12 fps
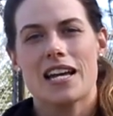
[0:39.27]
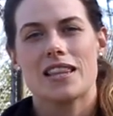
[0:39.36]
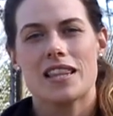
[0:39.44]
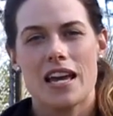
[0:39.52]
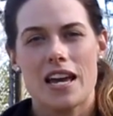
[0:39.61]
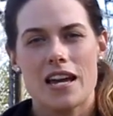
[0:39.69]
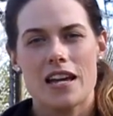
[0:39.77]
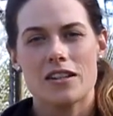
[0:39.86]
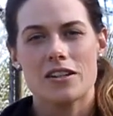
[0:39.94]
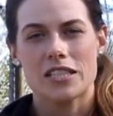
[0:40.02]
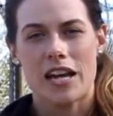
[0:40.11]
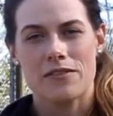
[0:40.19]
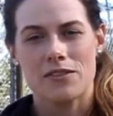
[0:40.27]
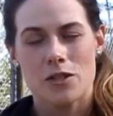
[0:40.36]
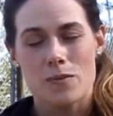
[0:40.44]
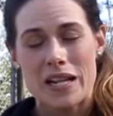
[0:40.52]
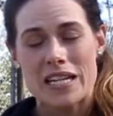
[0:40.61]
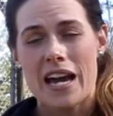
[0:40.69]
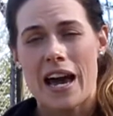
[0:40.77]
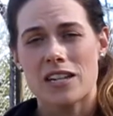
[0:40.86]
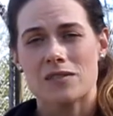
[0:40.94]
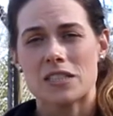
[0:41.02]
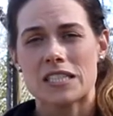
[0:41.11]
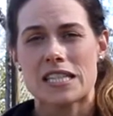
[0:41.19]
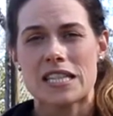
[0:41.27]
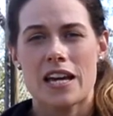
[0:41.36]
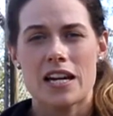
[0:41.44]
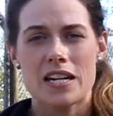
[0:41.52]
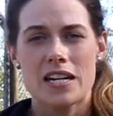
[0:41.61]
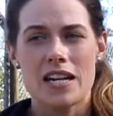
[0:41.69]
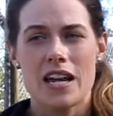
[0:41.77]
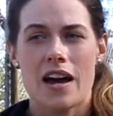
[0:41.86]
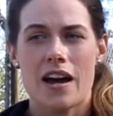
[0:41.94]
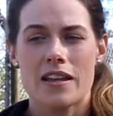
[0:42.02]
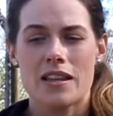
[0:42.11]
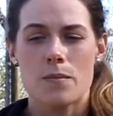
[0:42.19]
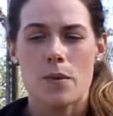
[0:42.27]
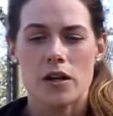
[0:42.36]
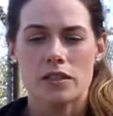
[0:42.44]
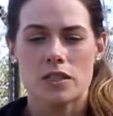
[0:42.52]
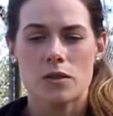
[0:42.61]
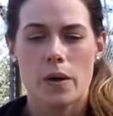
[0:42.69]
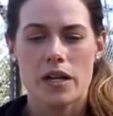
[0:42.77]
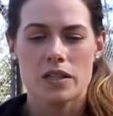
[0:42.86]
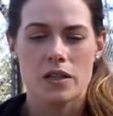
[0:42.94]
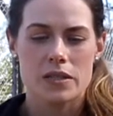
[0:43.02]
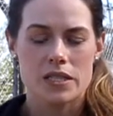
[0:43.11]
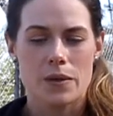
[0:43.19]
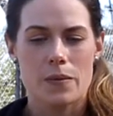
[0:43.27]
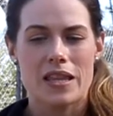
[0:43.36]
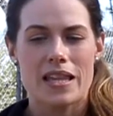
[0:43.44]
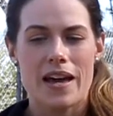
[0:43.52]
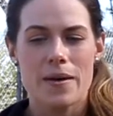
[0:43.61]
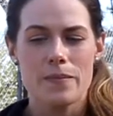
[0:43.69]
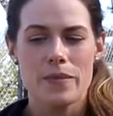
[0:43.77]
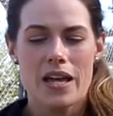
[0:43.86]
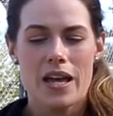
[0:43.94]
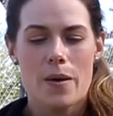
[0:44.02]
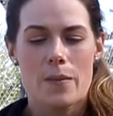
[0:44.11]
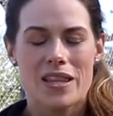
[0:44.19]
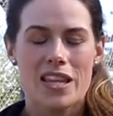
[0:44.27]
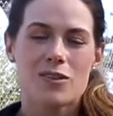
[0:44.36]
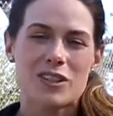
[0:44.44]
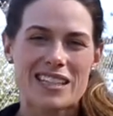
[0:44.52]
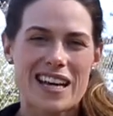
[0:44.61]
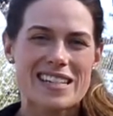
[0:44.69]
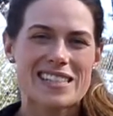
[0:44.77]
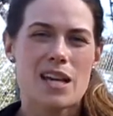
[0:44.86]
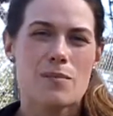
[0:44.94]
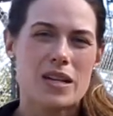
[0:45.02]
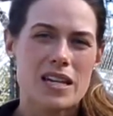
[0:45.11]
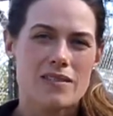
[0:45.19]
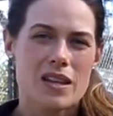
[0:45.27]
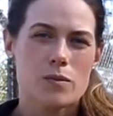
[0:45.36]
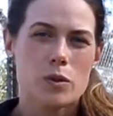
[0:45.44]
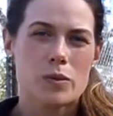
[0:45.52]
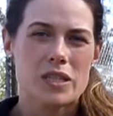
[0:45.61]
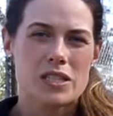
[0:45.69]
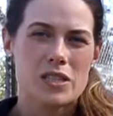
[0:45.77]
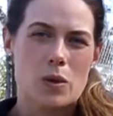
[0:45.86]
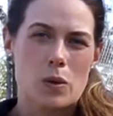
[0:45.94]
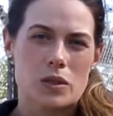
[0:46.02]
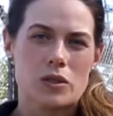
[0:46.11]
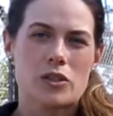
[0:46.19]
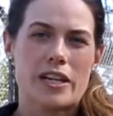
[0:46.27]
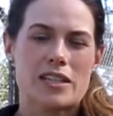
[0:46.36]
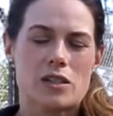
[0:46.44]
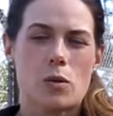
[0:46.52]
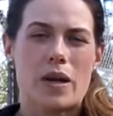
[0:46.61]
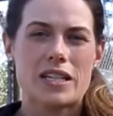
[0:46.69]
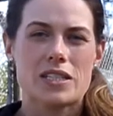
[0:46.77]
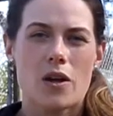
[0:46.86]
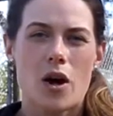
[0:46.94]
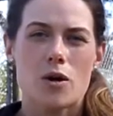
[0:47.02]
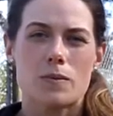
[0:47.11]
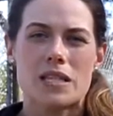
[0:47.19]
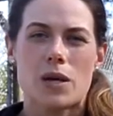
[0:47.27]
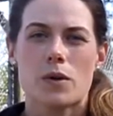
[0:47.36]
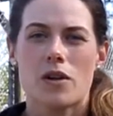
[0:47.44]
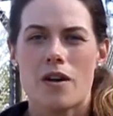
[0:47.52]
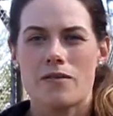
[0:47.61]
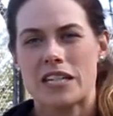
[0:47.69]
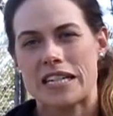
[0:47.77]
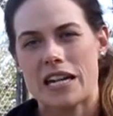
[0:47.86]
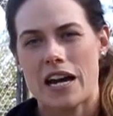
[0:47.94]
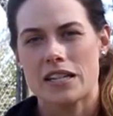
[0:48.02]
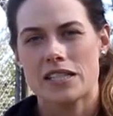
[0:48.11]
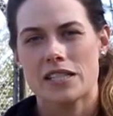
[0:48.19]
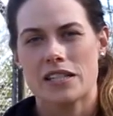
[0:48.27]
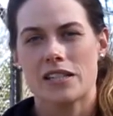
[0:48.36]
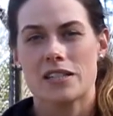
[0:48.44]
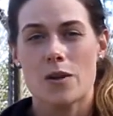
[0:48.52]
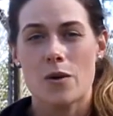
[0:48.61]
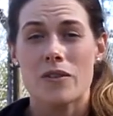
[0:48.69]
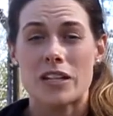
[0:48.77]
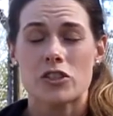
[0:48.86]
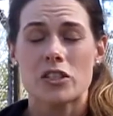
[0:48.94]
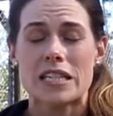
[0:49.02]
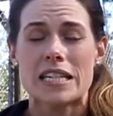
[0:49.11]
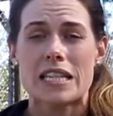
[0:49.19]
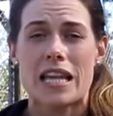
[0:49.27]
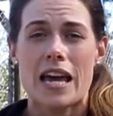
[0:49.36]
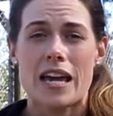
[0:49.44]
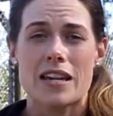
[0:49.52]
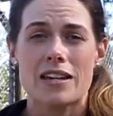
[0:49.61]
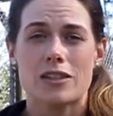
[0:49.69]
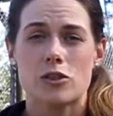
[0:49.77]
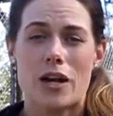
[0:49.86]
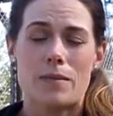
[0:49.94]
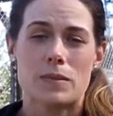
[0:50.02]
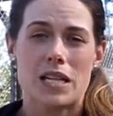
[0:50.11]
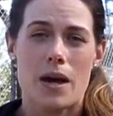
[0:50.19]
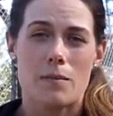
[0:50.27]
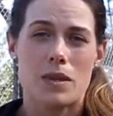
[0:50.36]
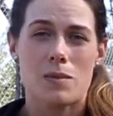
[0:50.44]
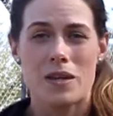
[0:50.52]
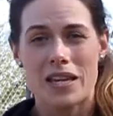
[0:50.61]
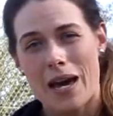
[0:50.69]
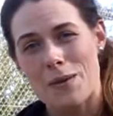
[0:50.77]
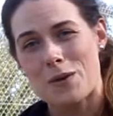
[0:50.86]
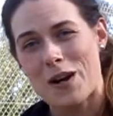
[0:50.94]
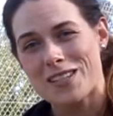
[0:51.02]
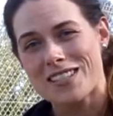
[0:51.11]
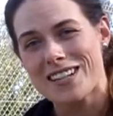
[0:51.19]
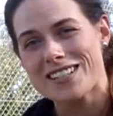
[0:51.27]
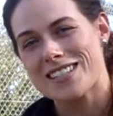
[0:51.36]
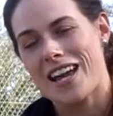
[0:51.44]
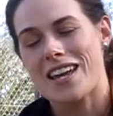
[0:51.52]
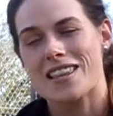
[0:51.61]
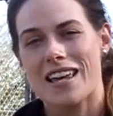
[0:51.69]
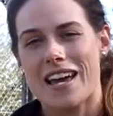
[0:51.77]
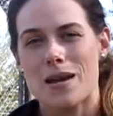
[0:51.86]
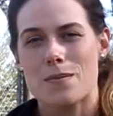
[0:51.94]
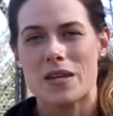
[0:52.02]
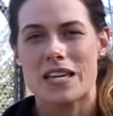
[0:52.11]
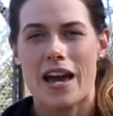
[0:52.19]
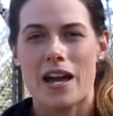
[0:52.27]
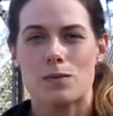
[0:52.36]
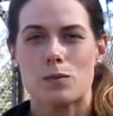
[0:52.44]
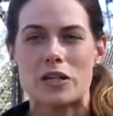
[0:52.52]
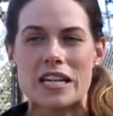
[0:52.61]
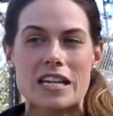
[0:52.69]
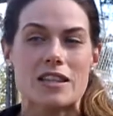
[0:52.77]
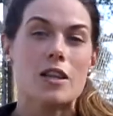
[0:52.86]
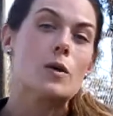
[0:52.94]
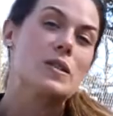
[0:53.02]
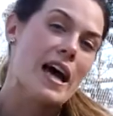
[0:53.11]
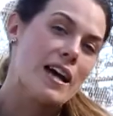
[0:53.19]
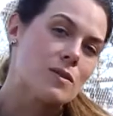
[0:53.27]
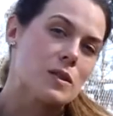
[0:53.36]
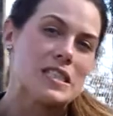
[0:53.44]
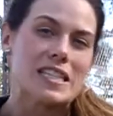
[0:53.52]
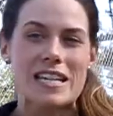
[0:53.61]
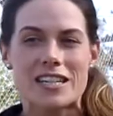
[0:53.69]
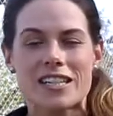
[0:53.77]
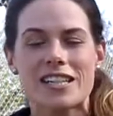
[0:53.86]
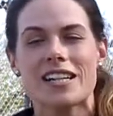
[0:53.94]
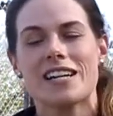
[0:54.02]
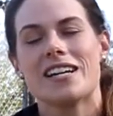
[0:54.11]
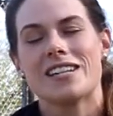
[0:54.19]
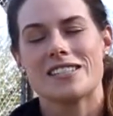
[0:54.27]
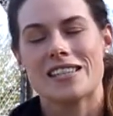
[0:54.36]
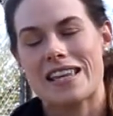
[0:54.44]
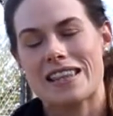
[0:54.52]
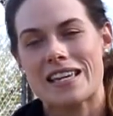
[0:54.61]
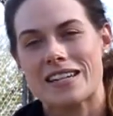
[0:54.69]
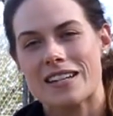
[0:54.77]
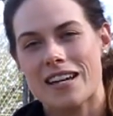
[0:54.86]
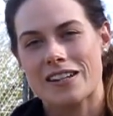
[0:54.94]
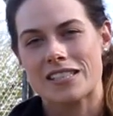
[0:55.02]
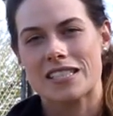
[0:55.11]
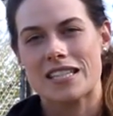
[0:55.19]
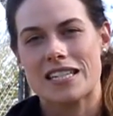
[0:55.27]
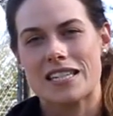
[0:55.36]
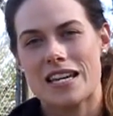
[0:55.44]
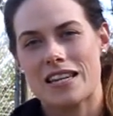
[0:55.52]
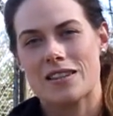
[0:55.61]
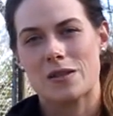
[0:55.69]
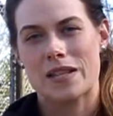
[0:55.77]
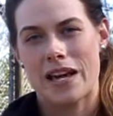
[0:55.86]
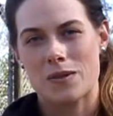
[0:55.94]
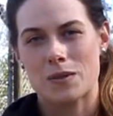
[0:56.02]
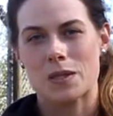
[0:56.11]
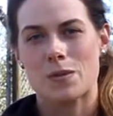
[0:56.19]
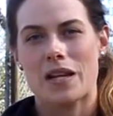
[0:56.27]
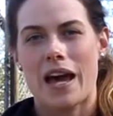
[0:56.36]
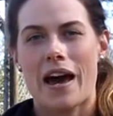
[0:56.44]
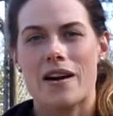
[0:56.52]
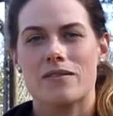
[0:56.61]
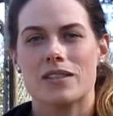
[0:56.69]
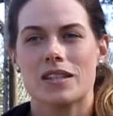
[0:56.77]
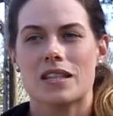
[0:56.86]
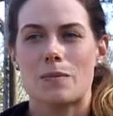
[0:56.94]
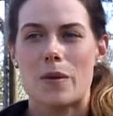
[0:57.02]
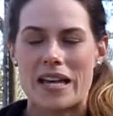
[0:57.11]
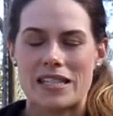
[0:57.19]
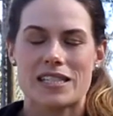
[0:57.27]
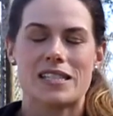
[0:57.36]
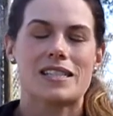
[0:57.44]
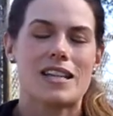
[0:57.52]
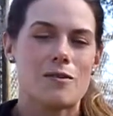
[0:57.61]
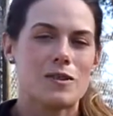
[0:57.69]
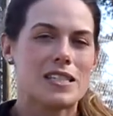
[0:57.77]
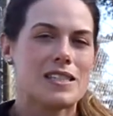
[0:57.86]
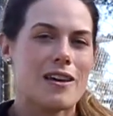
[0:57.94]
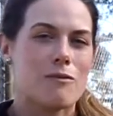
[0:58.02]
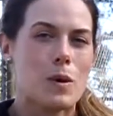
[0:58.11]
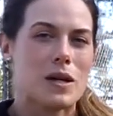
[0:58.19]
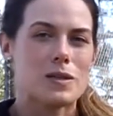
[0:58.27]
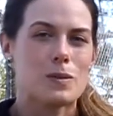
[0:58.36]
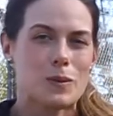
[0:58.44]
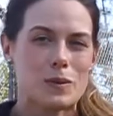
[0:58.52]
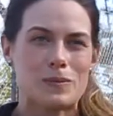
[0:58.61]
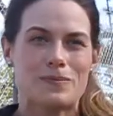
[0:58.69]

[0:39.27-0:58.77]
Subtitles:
They looked after many animals there. They bonded quite closely with them, but they realized that many of them were being sold and traded away to homes that were not very nice. So eventually they dreamt up the Big Cat Project and they began bringing those animals here so that they could guarantee that those animals would have the best and safest life possible.